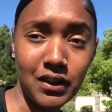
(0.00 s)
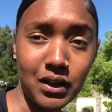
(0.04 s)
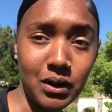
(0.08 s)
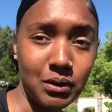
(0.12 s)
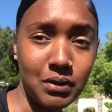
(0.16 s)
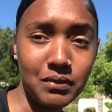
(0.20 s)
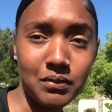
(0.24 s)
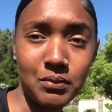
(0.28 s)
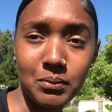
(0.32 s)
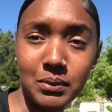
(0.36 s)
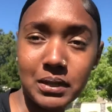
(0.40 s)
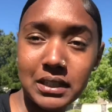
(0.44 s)
I
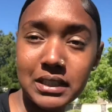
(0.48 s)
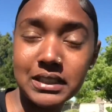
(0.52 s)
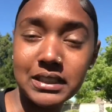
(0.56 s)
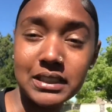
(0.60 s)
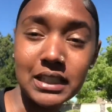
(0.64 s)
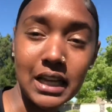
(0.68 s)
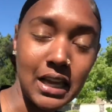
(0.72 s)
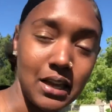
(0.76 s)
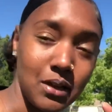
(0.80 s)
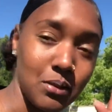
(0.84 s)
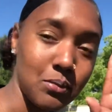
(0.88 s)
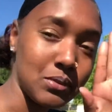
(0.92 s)
don't even want to
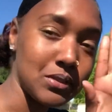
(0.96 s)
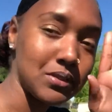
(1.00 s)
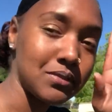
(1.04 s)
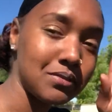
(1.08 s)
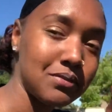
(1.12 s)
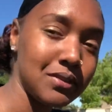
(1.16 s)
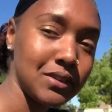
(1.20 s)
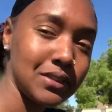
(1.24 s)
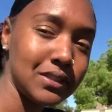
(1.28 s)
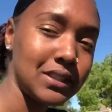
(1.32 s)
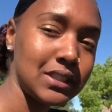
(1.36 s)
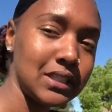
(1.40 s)
say it was
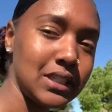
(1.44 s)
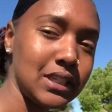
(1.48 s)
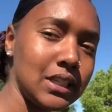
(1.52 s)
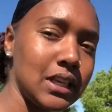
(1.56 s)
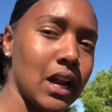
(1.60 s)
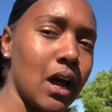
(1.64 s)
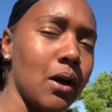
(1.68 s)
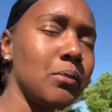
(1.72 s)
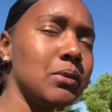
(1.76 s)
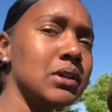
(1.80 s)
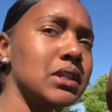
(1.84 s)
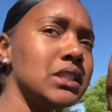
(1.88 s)

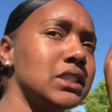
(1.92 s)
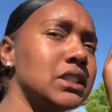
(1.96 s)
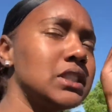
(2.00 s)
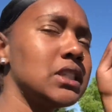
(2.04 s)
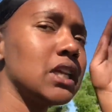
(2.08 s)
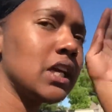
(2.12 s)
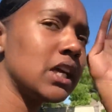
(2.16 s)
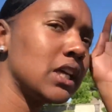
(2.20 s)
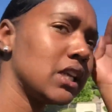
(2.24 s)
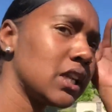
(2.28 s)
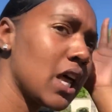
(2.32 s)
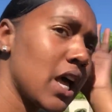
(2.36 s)
15. I want to
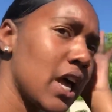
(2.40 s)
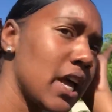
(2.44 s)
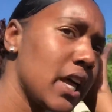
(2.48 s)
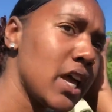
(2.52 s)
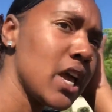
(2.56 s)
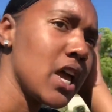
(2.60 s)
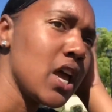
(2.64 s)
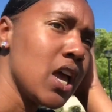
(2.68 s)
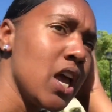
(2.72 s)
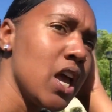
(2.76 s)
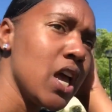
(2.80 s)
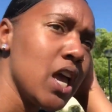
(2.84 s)
say
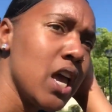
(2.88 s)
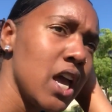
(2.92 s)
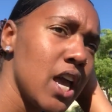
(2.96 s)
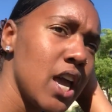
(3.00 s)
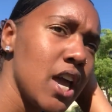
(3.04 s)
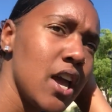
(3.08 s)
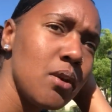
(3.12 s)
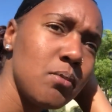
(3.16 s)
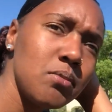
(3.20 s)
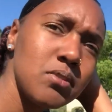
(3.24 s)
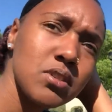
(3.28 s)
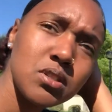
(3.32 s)

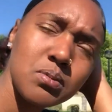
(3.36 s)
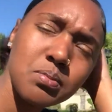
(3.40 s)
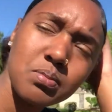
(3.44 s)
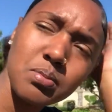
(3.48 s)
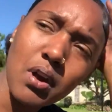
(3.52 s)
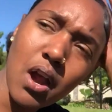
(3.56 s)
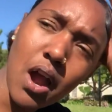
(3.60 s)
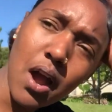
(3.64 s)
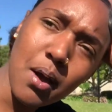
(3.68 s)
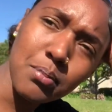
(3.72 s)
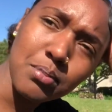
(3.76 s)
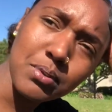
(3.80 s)
it was
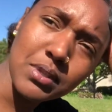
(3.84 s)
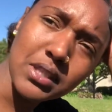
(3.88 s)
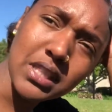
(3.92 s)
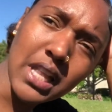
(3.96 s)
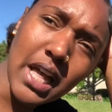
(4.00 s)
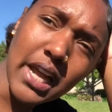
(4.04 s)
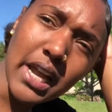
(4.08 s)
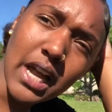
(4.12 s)
probably